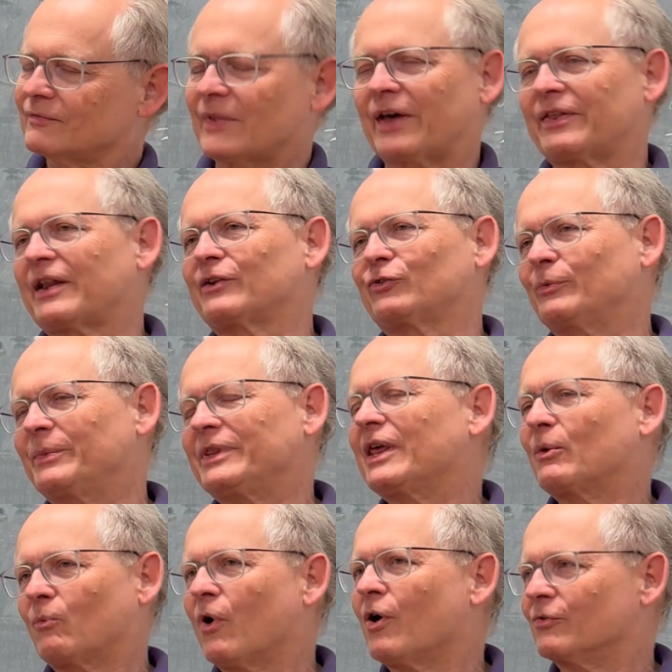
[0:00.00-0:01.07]
Now, that doesn't mean
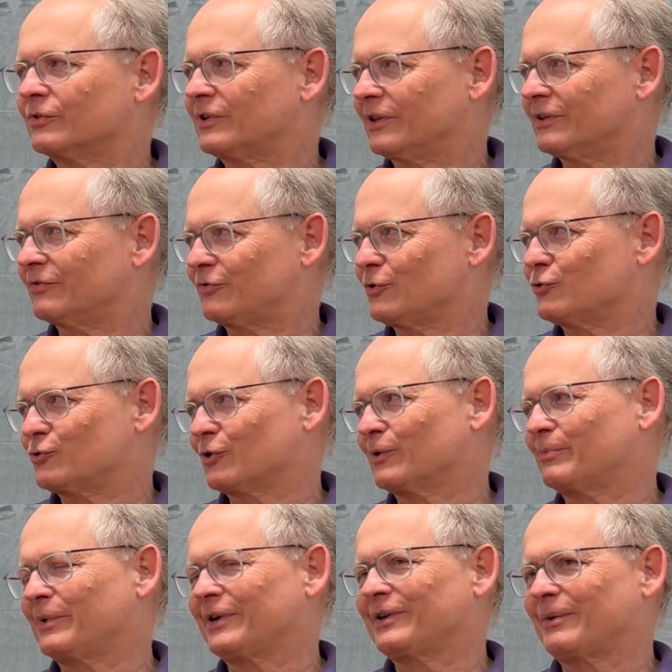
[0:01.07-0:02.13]
they won't in the
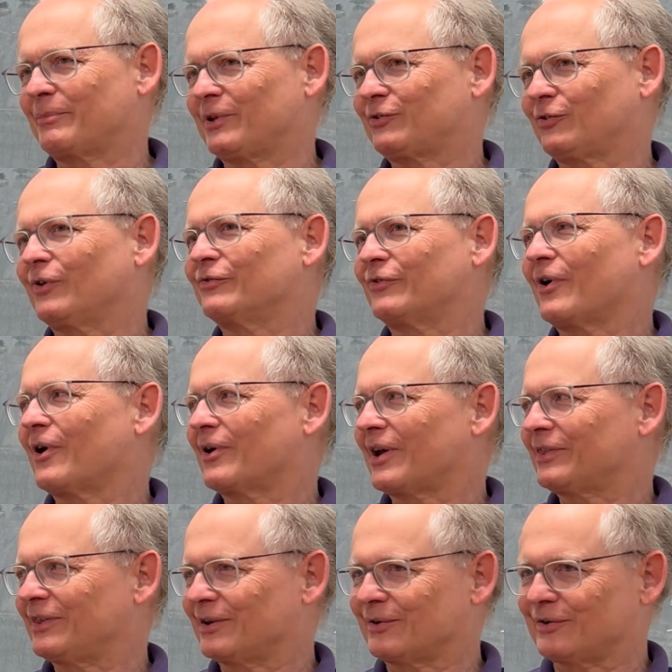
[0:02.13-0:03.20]
future, but so far,
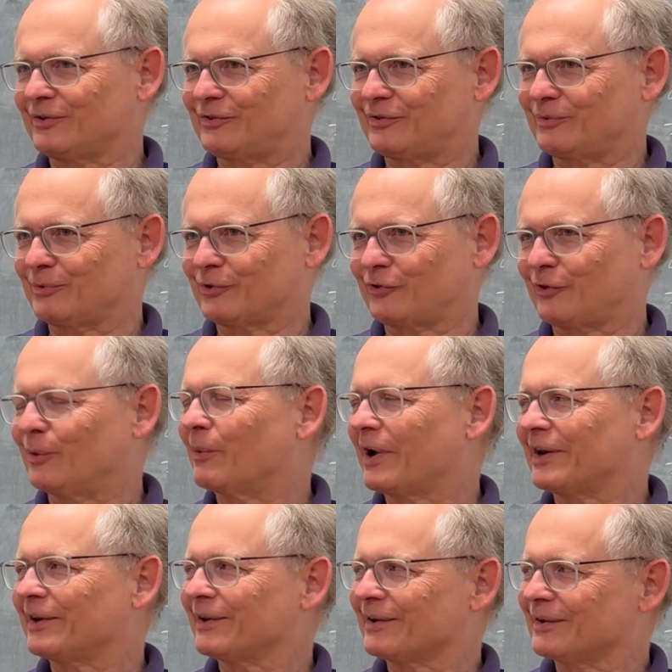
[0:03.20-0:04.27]
I think we're still
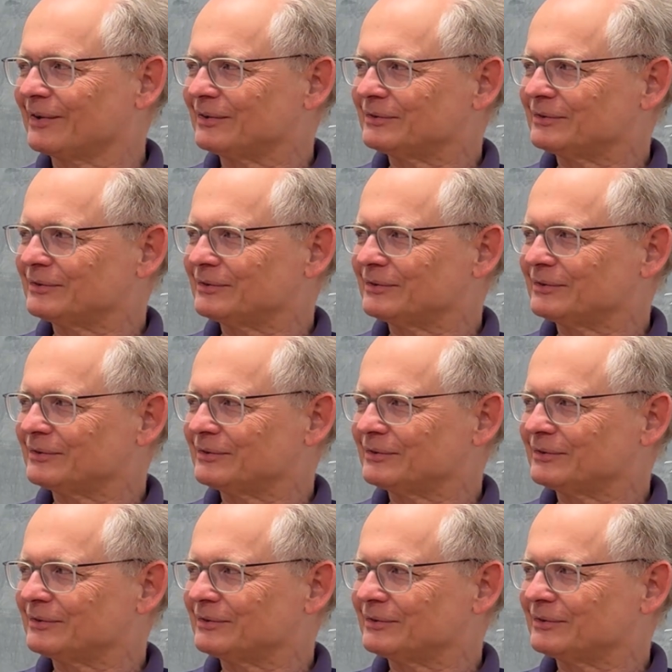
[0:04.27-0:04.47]
waiting.